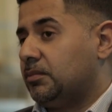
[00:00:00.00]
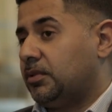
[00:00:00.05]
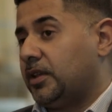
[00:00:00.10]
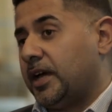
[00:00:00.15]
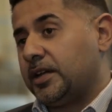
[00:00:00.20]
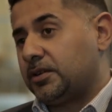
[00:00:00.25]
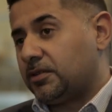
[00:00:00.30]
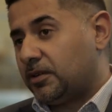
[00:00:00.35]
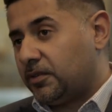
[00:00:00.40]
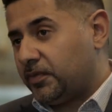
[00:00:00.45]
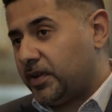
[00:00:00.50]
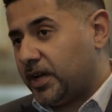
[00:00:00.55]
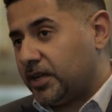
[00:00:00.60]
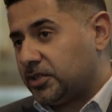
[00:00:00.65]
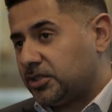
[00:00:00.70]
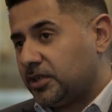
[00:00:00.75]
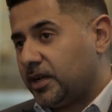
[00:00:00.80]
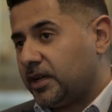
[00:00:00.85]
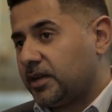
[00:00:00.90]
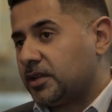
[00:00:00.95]
plantar
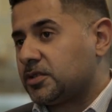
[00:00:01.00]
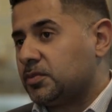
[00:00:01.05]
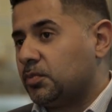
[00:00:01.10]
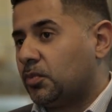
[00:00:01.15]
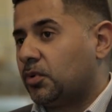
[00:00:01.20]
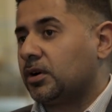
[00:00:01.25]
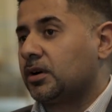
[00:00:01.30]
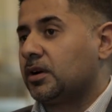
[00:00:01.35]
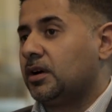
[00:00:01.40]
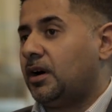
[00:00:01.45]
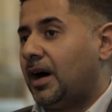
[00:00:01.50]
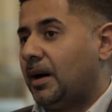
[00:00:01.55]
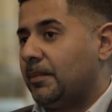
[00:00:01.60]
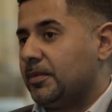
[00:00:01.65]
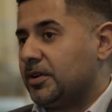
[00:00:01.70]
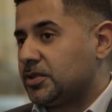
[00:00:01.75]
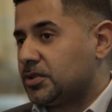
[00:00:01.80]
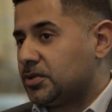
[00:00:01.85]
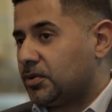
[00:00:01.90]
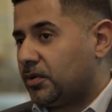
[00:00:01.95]
fasciitis, more
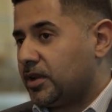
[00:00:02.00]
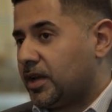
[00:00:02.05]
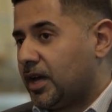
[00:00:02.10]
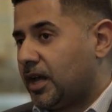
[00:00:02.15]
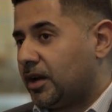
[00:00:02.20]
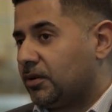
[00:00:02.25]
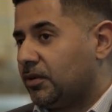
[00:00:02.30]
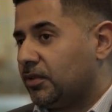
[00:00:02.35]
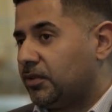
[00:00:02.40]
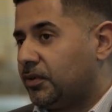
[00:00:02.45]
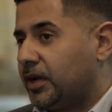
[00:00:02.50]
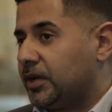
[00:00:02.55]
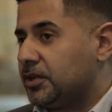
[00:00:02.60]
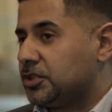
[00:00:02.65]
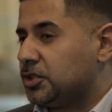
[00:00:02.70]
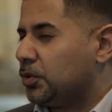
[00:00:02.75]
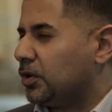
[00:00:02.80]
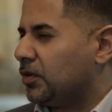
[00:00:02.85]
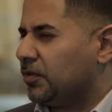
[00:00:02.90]
common in psoriatic arthritis.